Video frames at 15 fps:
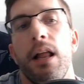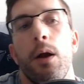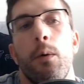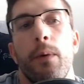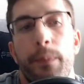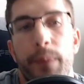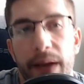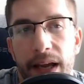
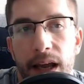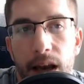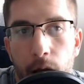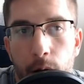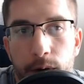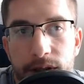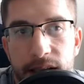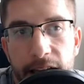we pick a
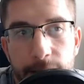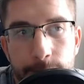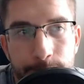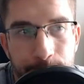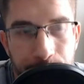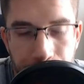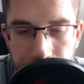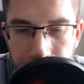low team.
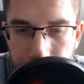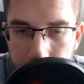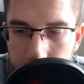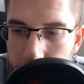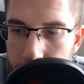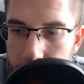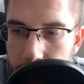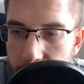
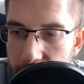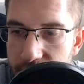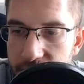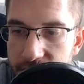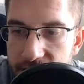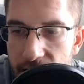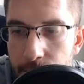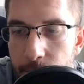So
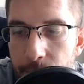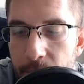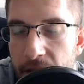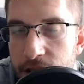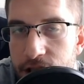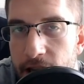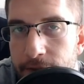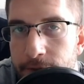say we pick
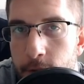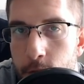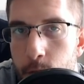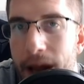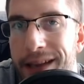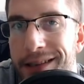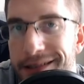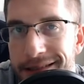Sheffield
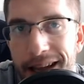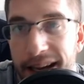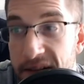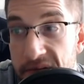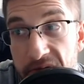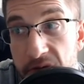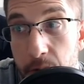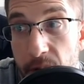Wednesday,
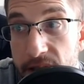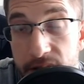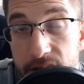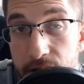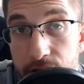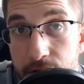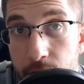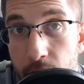for
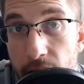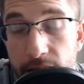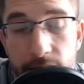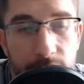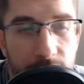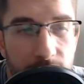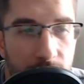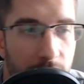instance, right?
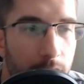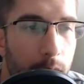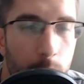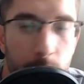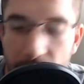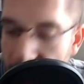We